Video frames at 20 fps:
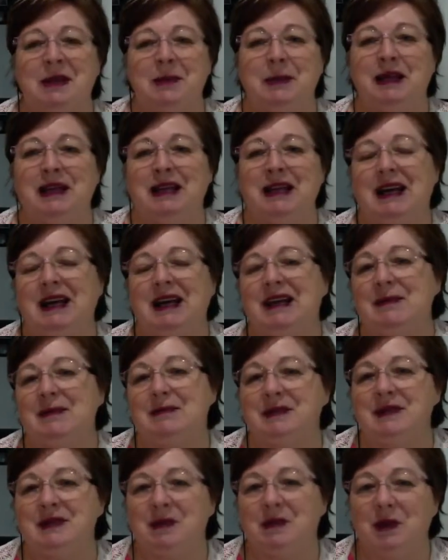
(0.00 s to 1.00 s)

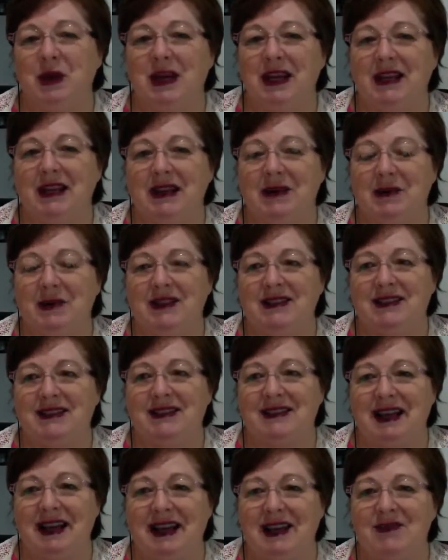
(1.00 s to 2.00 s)
becomes aware that we're
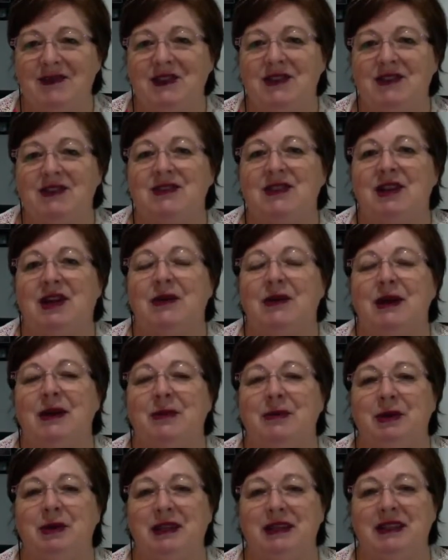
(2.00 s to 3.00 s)
safe to slow
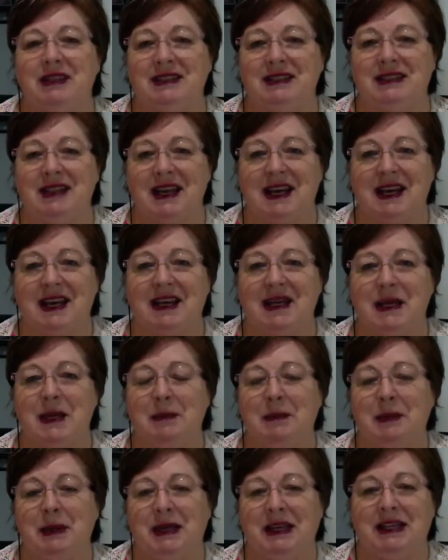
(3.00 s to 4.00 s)
our breathing down
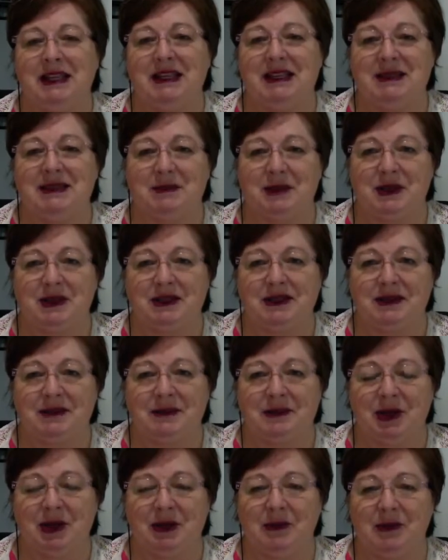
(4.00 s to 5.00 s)
and be in this
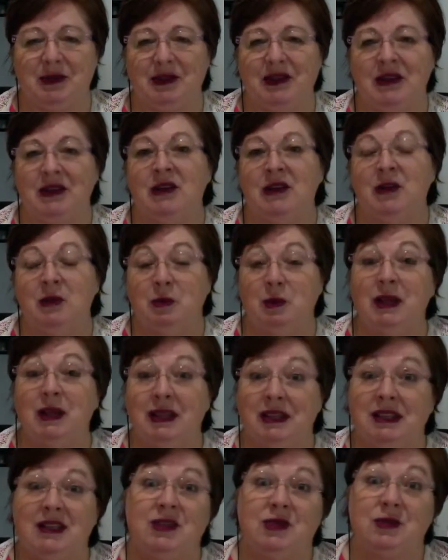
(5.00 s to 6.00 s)
present moment. We
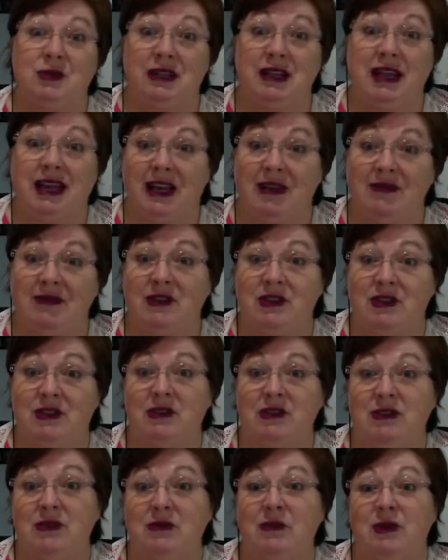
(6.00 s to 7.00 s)
literally have to
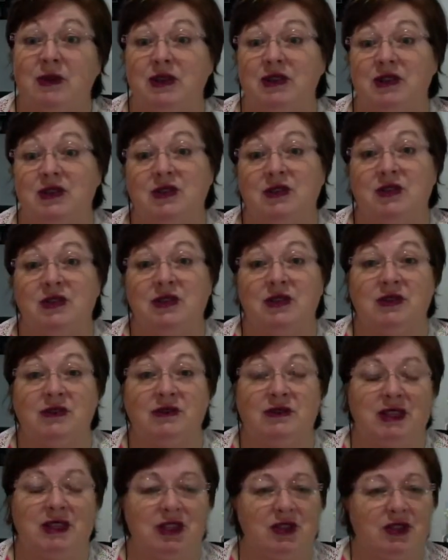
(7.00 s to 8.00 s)
do the work to do the
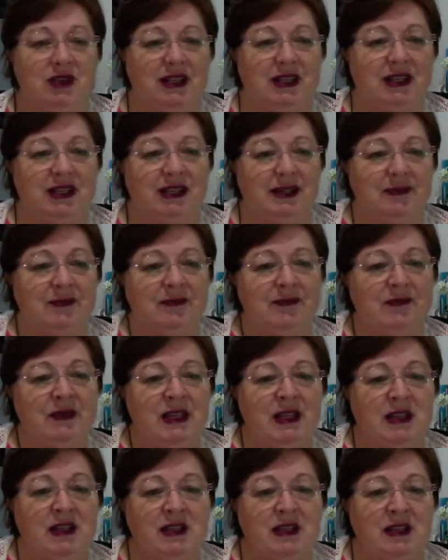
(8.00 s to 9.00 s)
retraining.
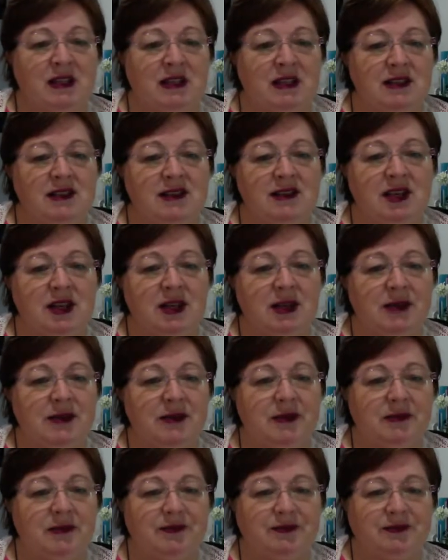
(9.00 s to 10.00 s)

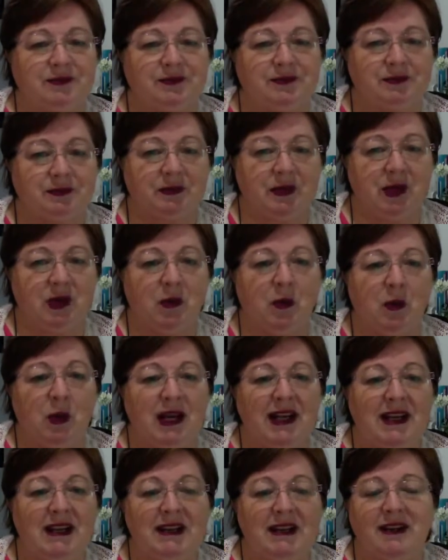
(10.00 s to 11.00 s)
So
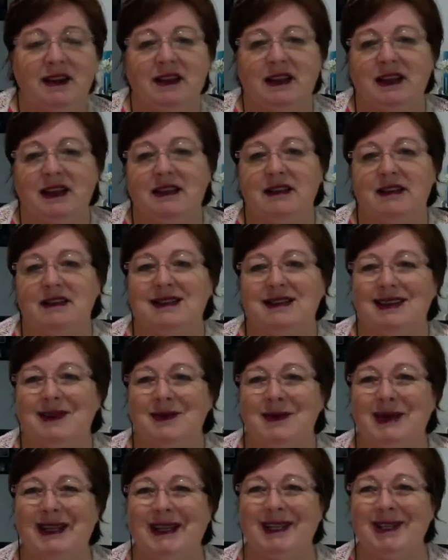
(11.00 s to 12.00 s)
one of the things
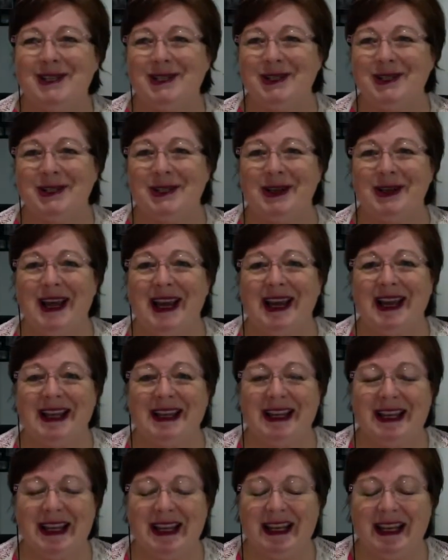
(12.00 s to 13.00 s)
that we can do,
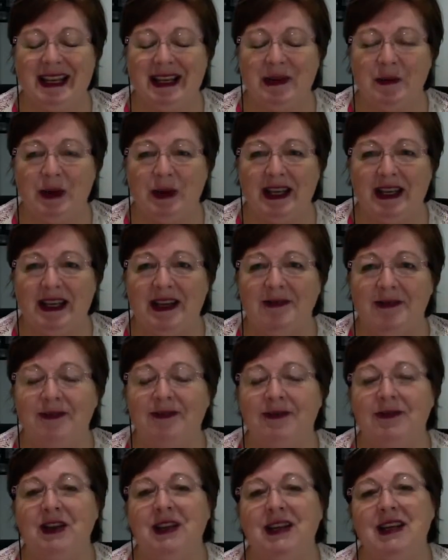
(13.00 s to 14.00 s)
and we can
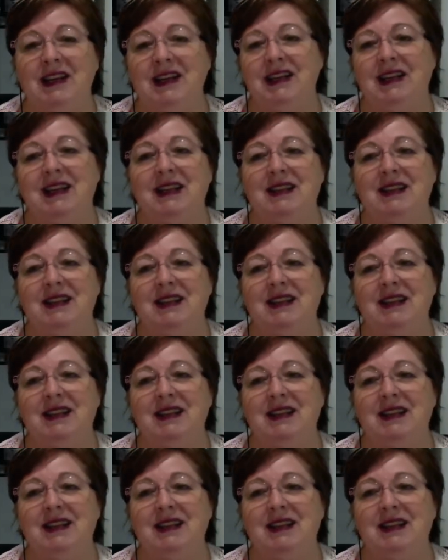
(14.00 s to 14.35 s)
fit it